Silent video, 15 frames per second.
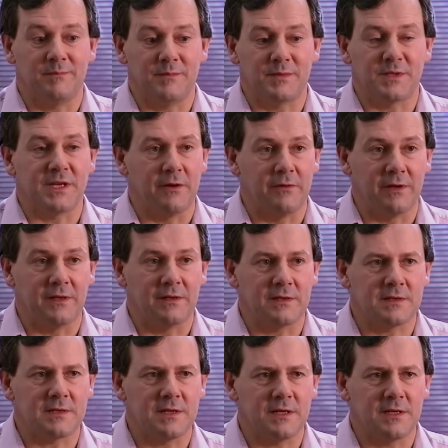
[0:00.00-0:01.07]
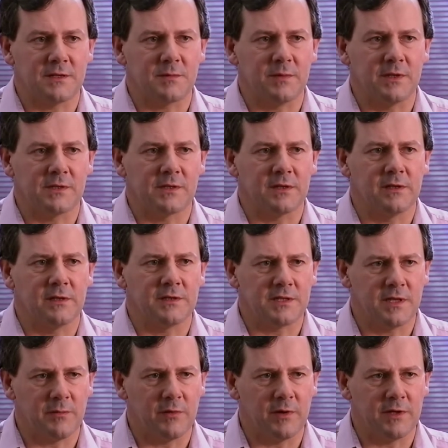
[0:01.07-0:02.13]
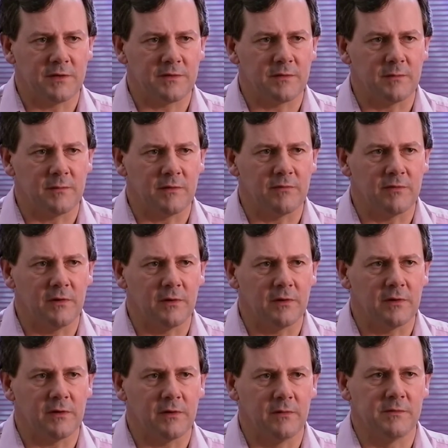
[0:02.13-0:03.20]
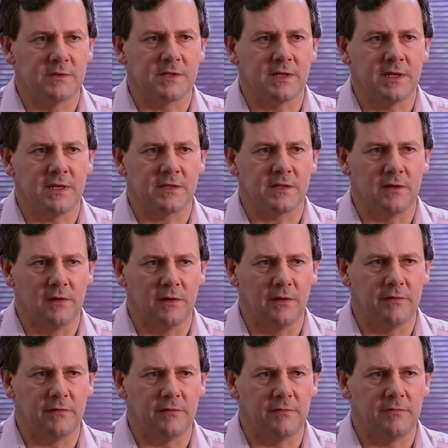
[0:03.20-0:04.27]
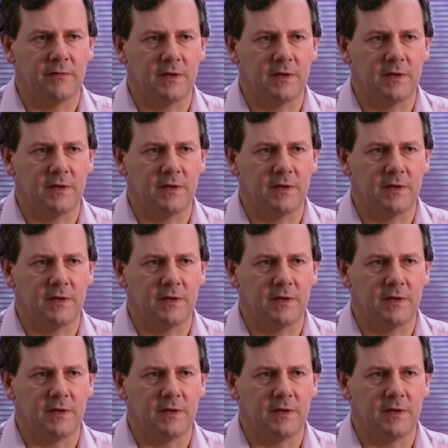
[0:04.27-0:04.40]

staring at the stars, basically. It separates from the flock. It obviously has a lot of